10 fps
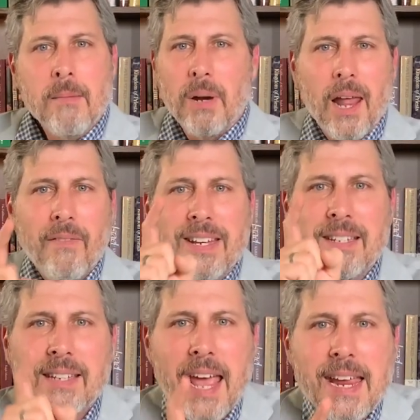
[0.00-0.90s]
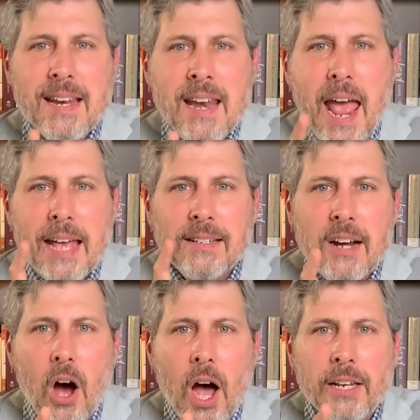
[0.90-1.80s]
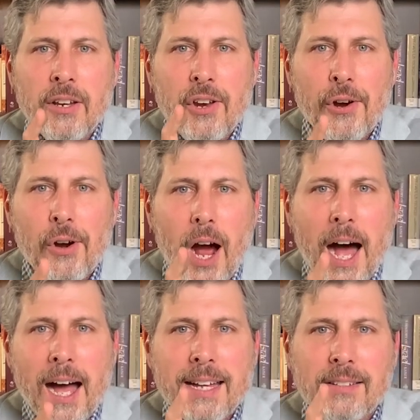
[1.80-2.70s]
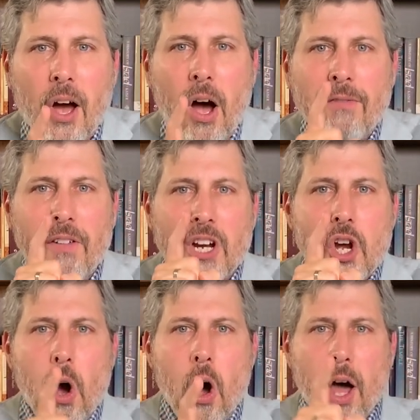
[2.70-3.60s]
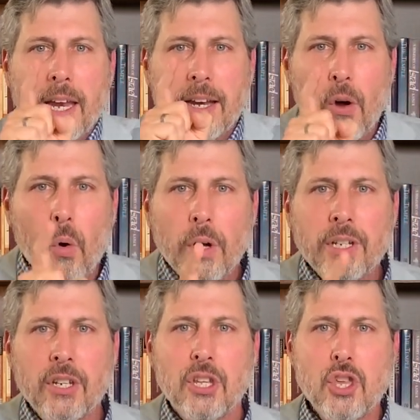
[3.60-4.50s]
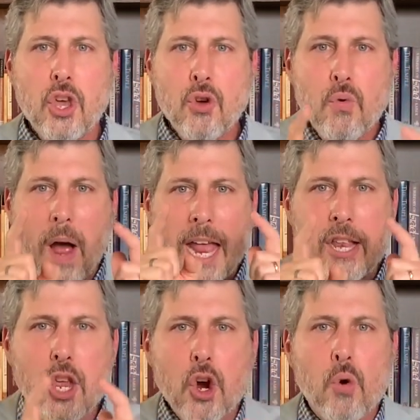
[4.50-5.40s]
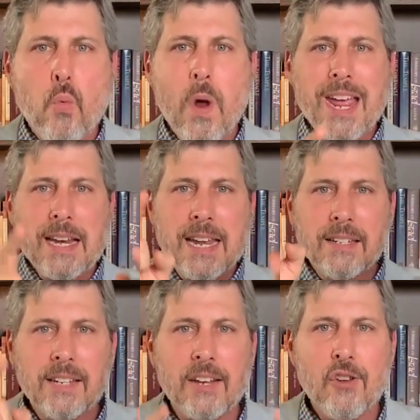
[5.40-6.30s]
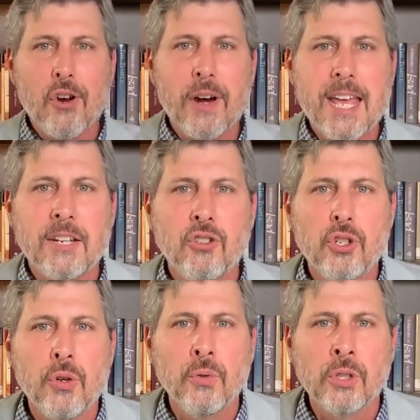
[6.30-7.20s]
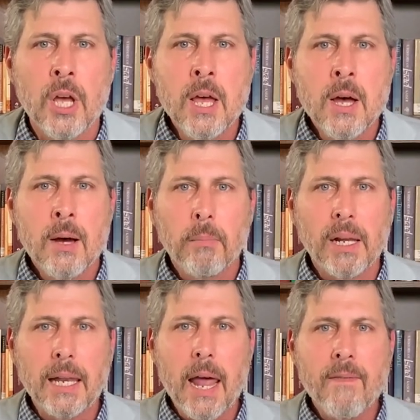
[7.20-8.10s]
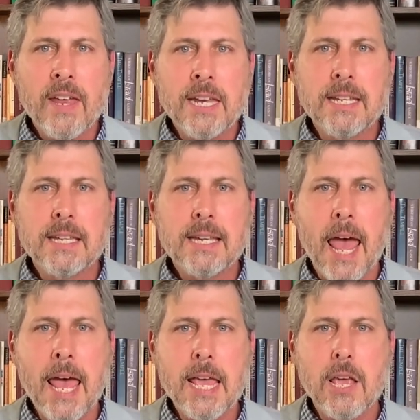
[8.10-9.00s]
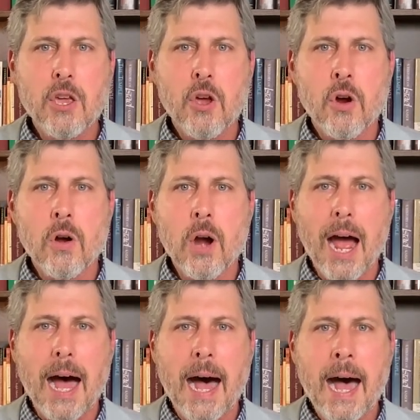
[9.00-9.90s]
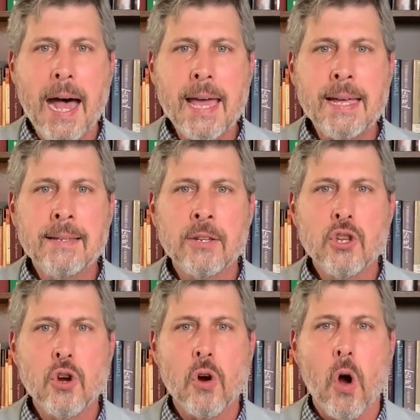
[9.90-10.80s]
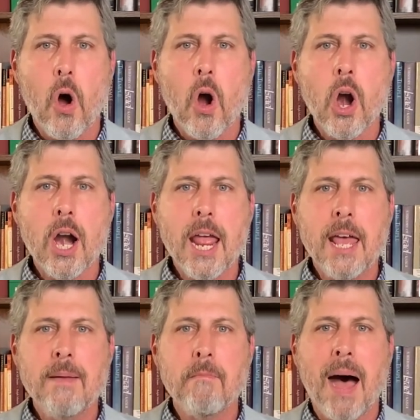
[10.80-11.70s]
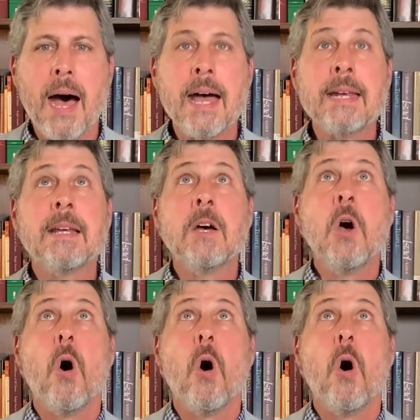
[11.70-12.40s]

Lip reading: Beloved, Satan has gotten your eyes off of God and onto you and your weakness and your issues. Beloved, set your eyes, your heart and mind